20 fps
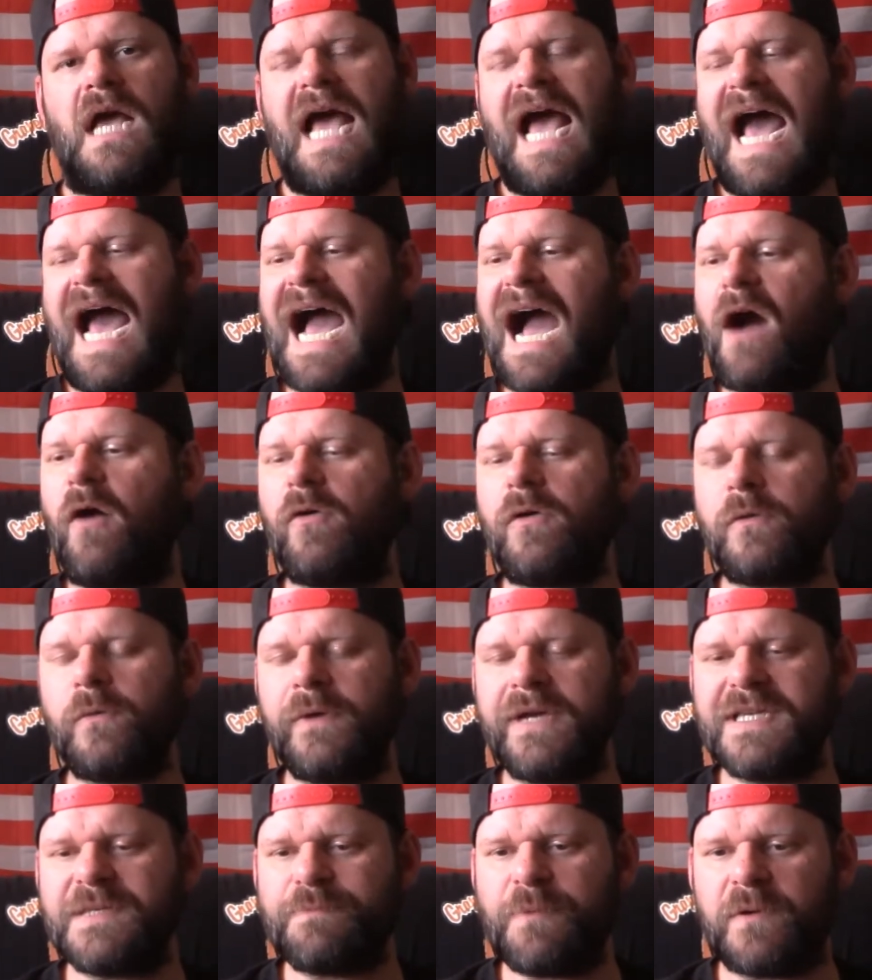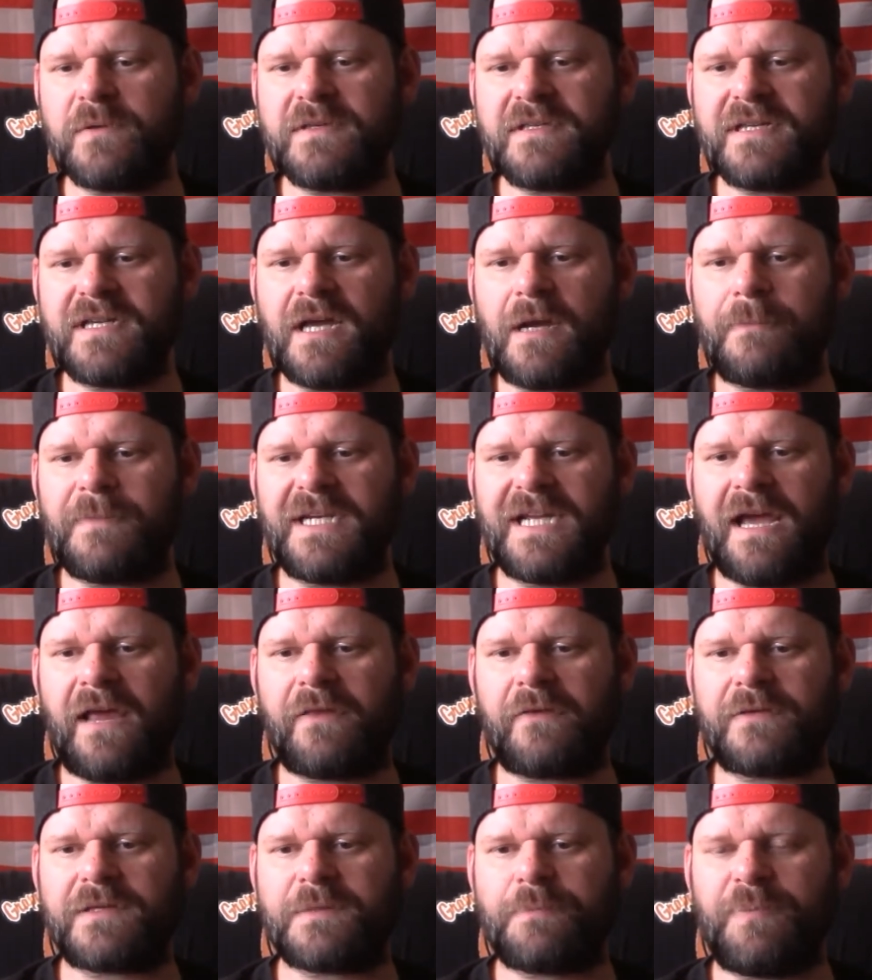How are we supposed to come
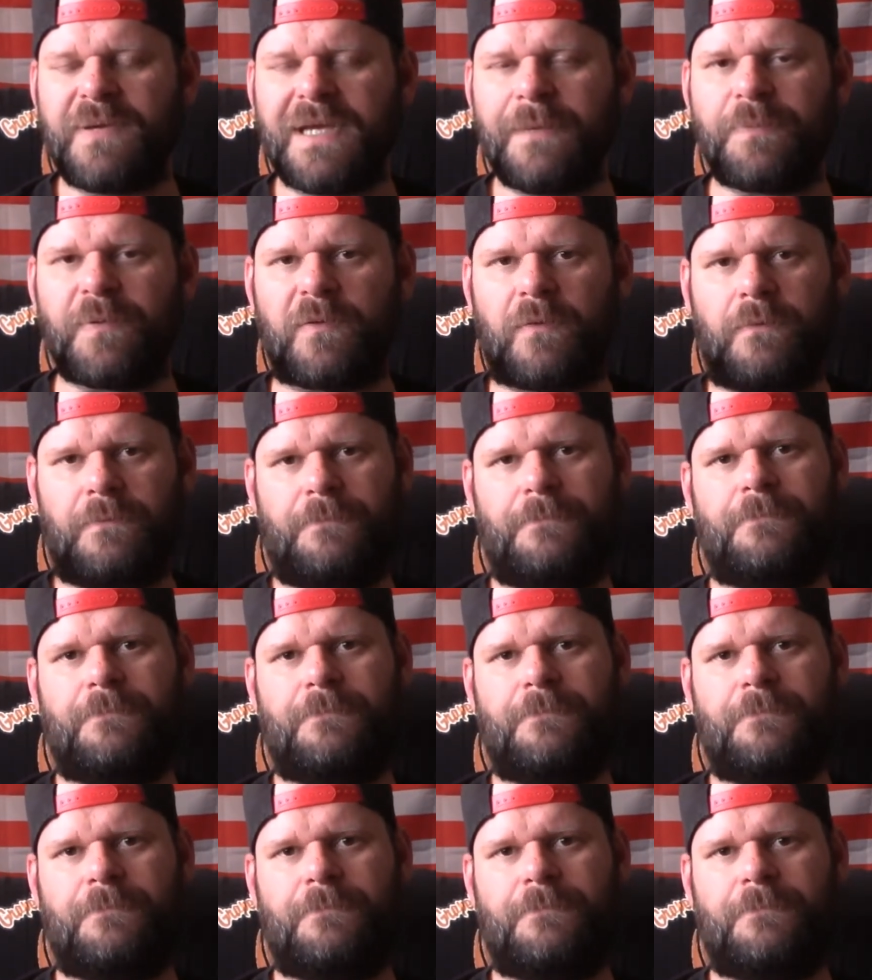together as a people?